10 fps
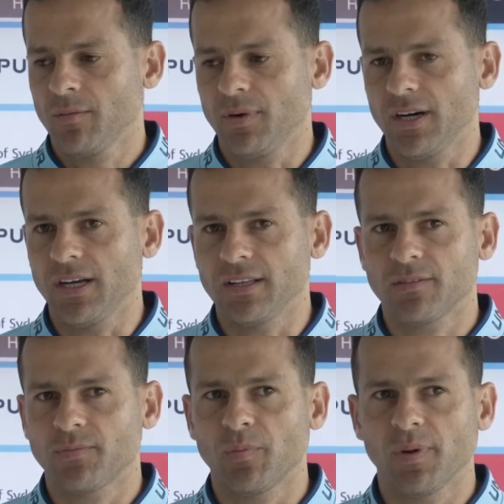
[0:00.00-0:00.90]
But
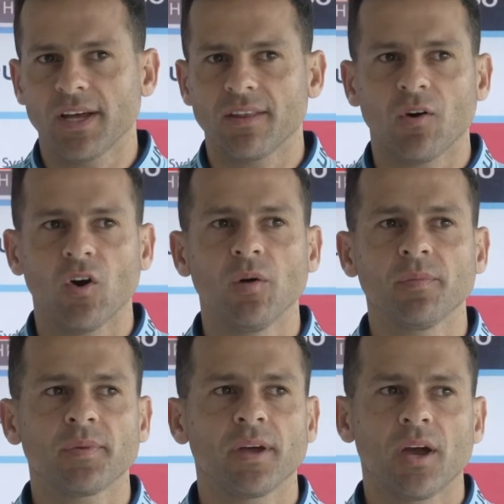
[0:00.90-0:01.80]
we play at home,
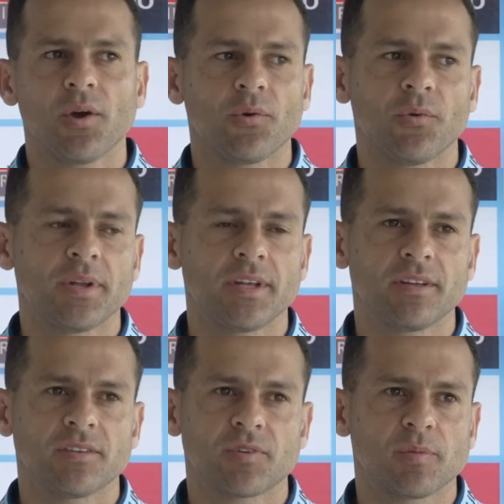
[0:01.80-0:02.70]
we need
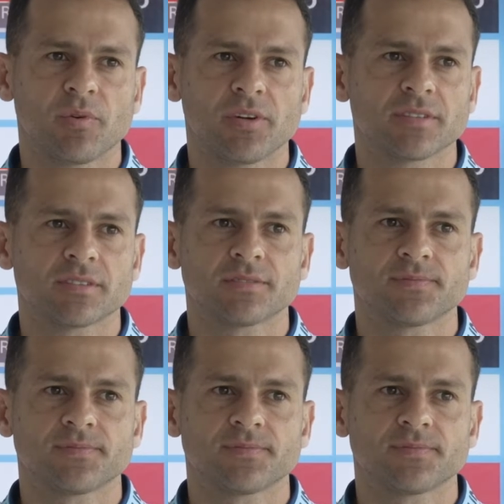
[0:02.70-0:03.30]
the 3 points.